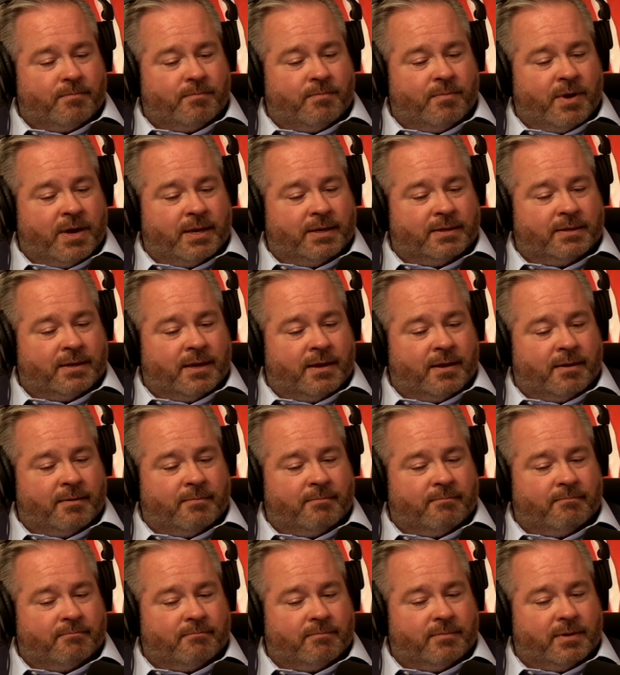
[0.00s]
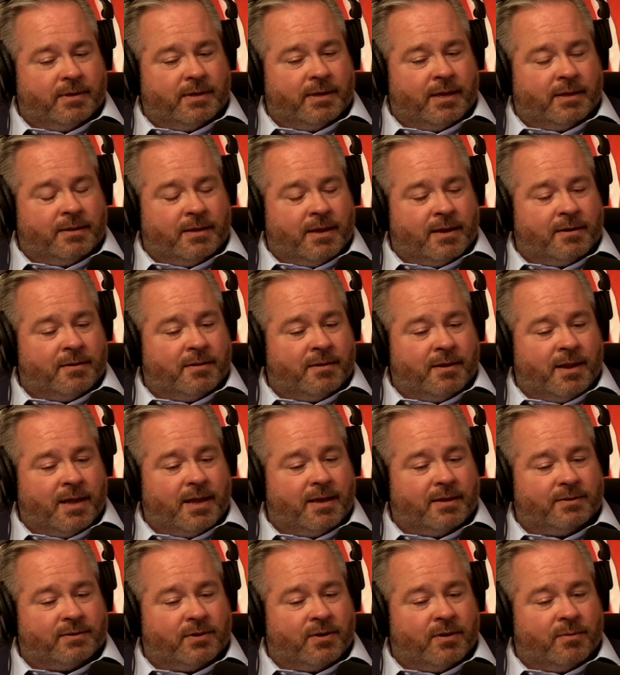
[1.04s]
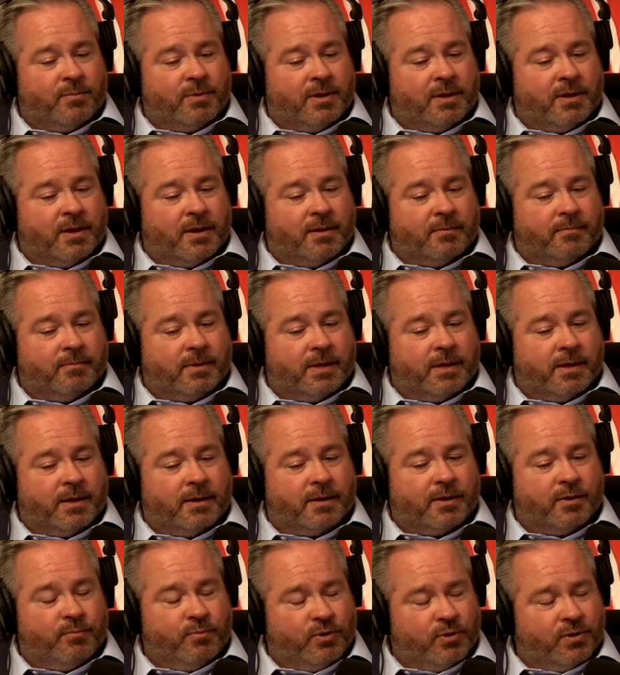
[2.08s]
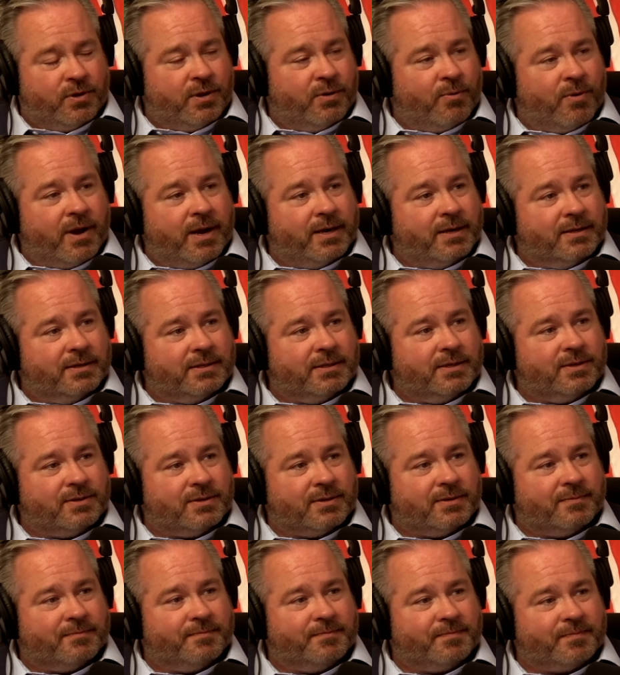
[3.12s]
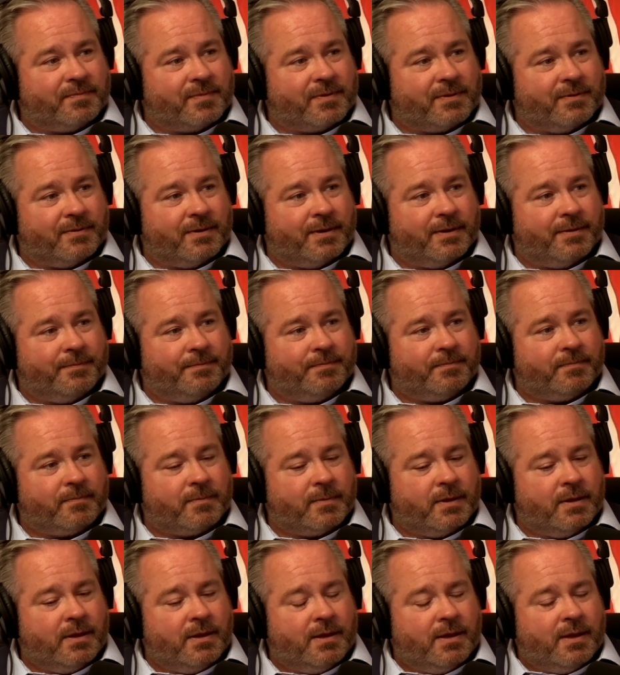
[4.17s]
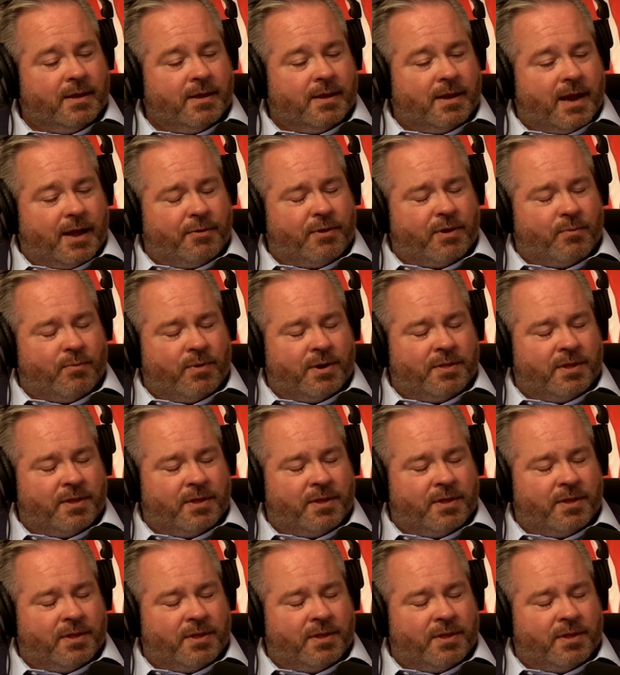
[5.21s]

but at the end of the day, it's going to be a, a community wide decision. Right? Yeah. I think one of the